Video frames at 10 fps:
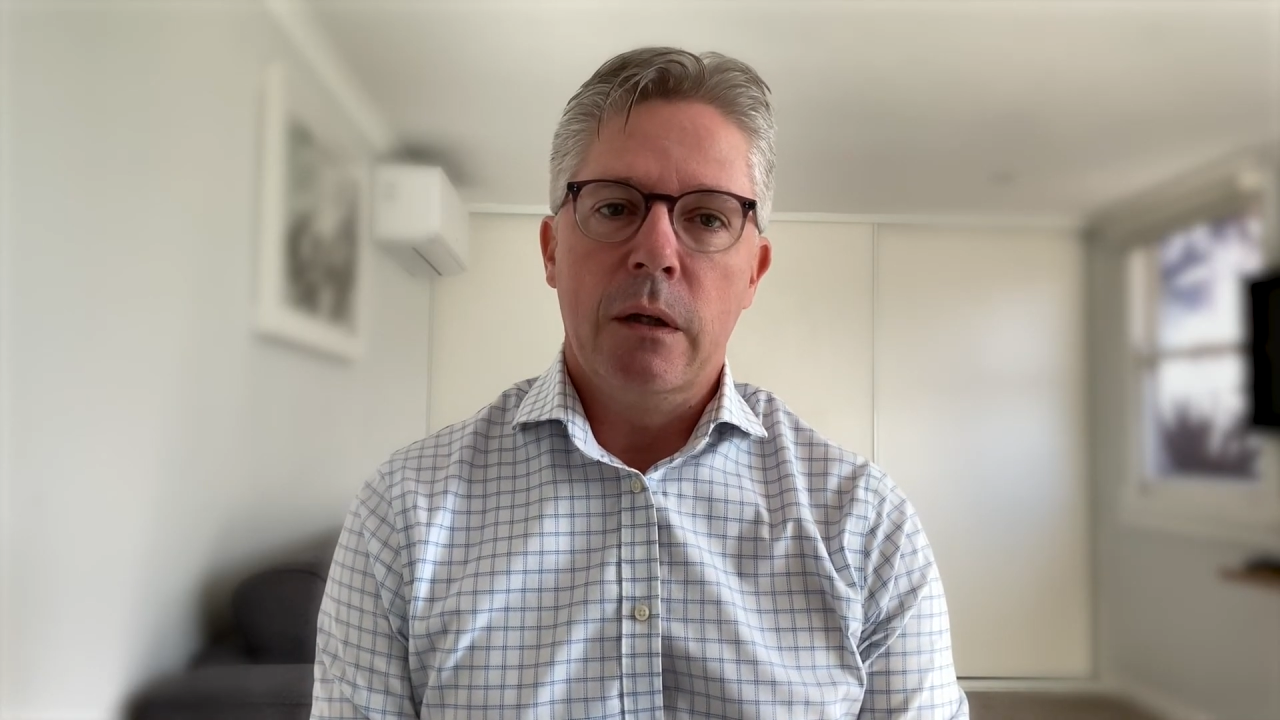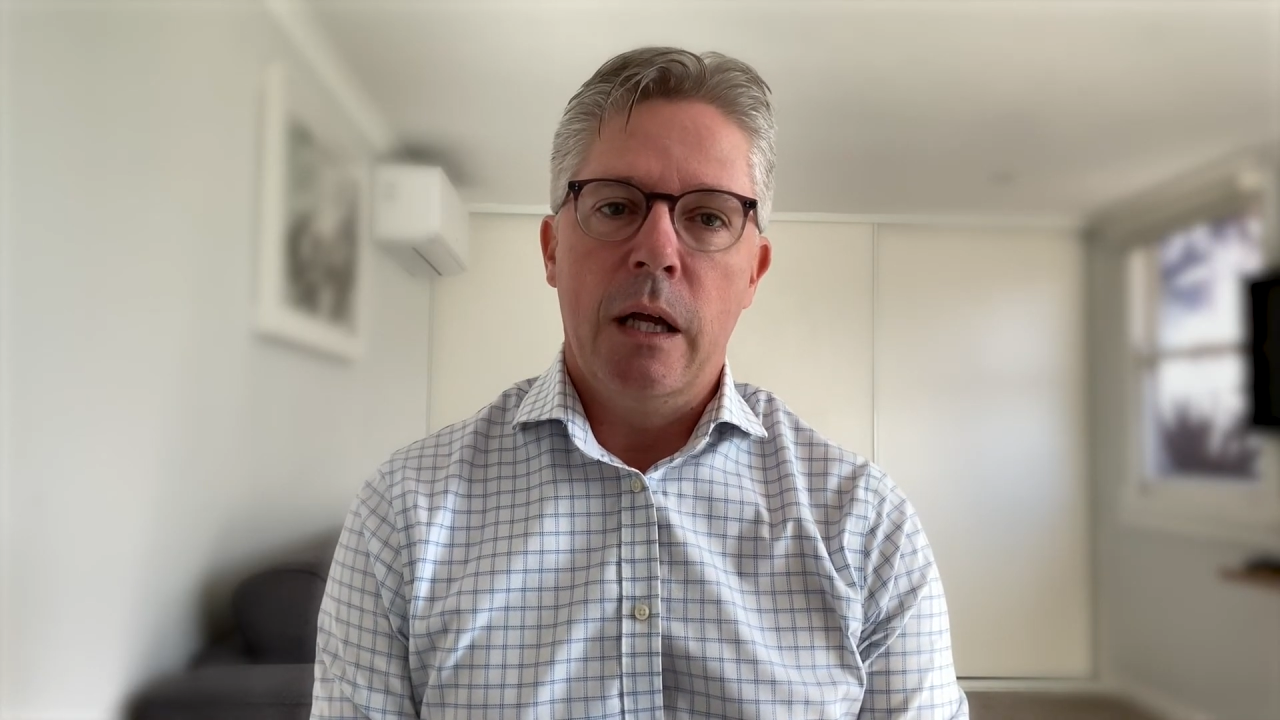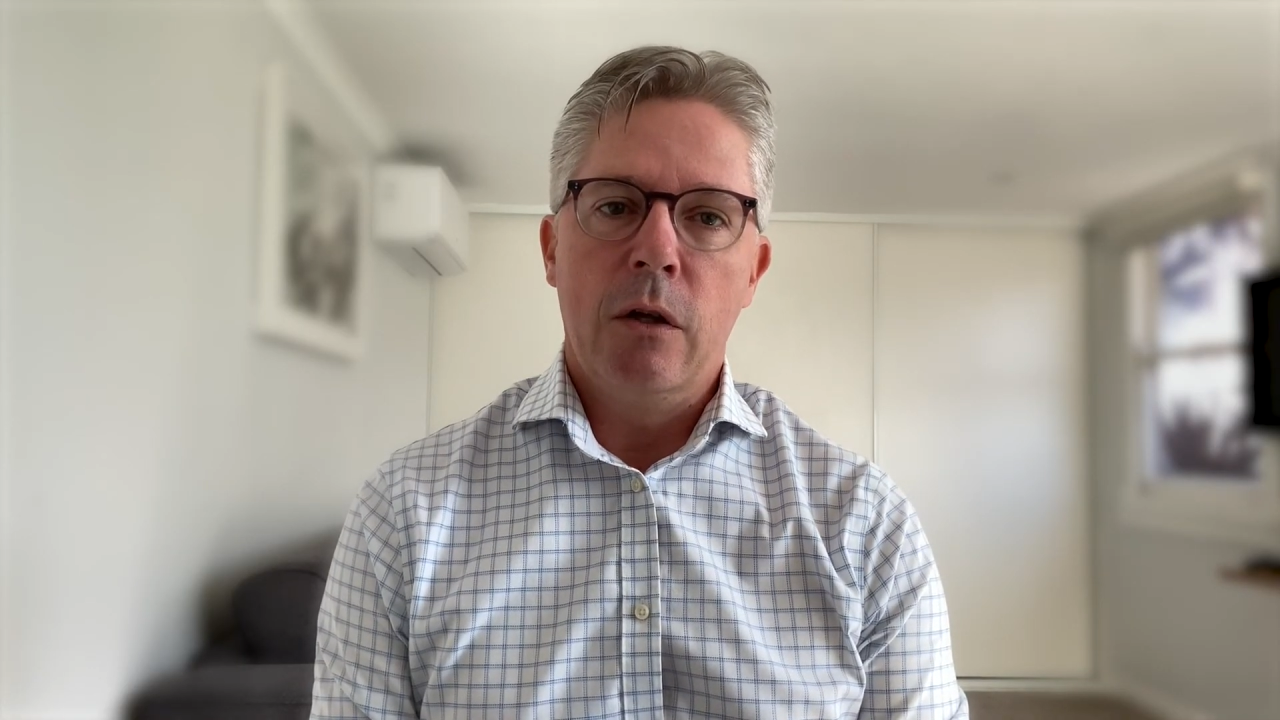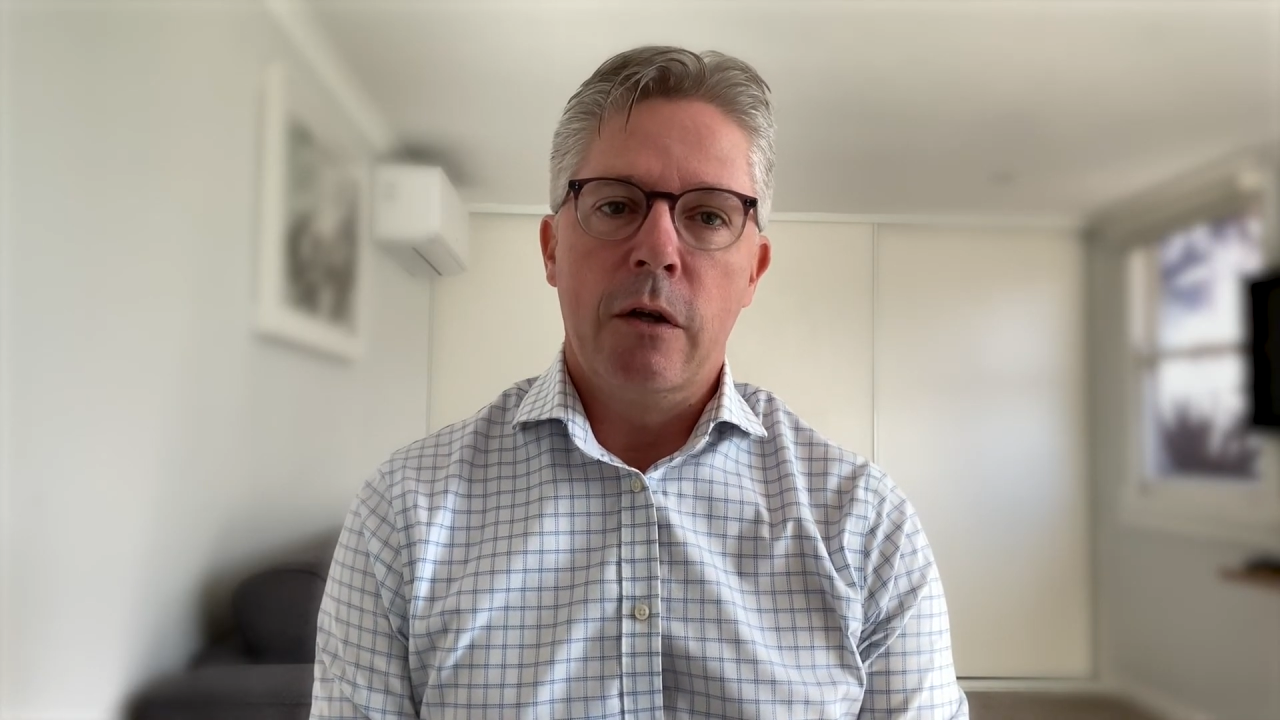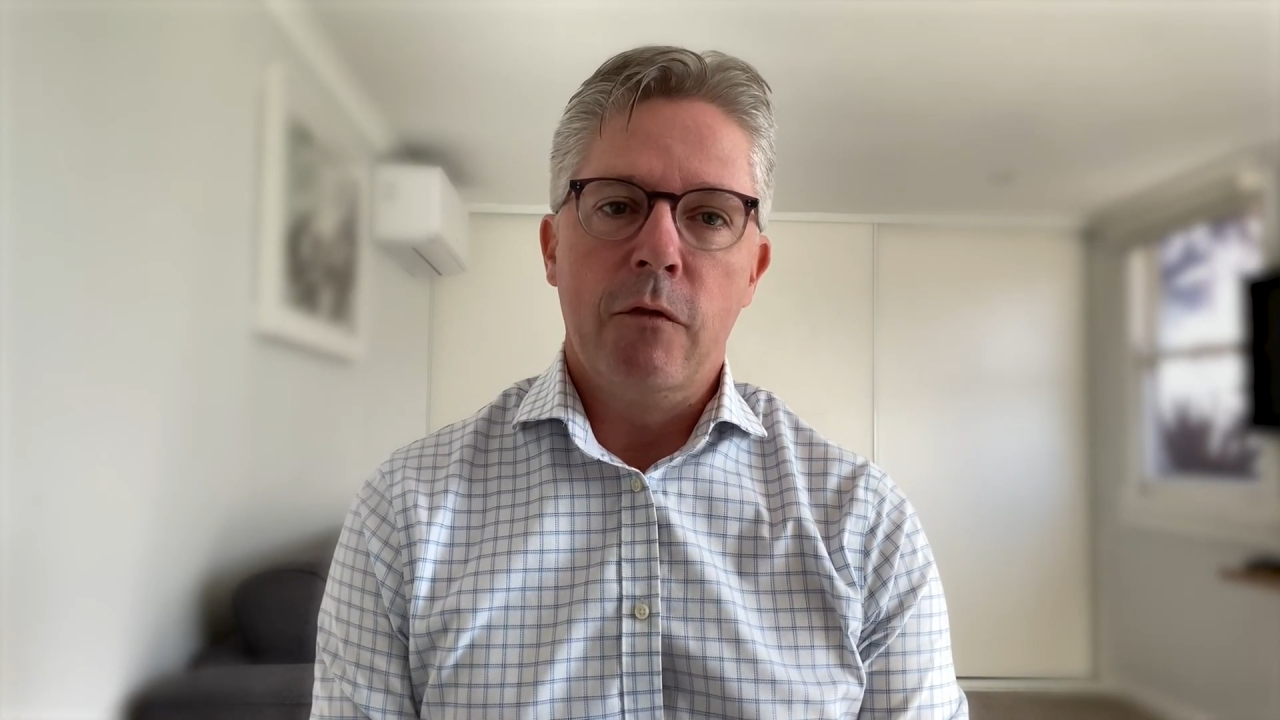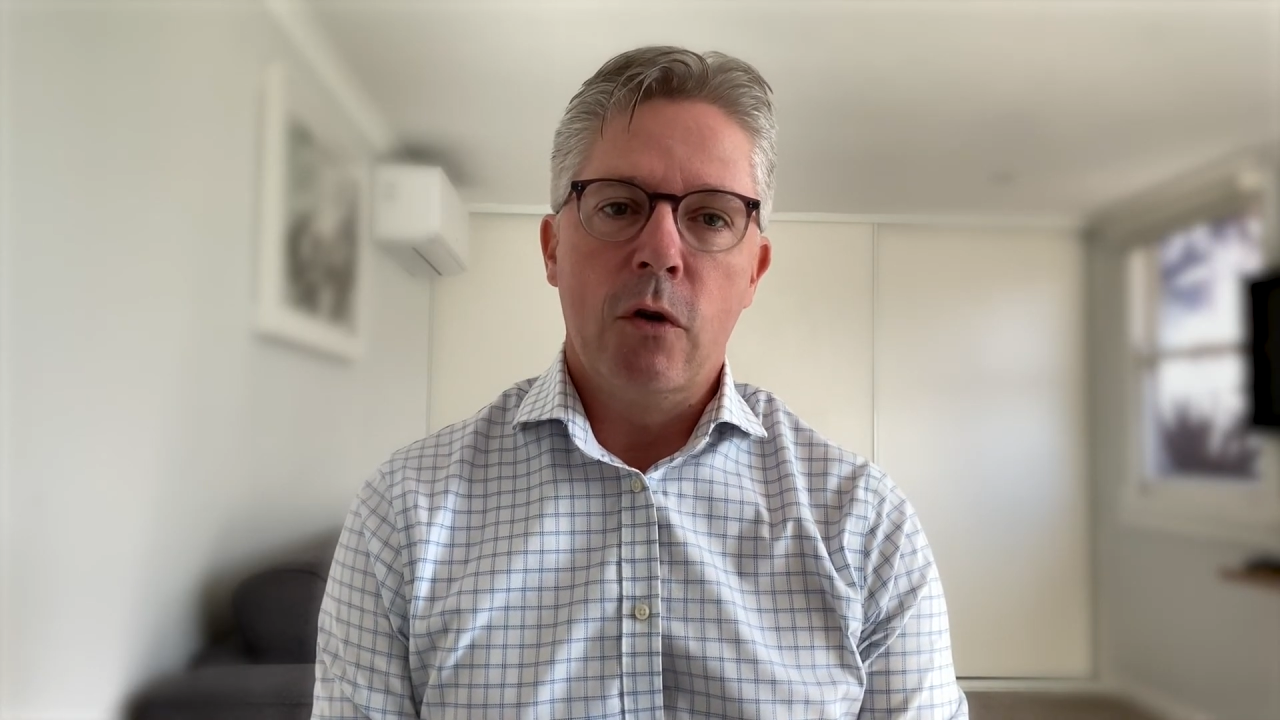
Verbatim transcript: a lot of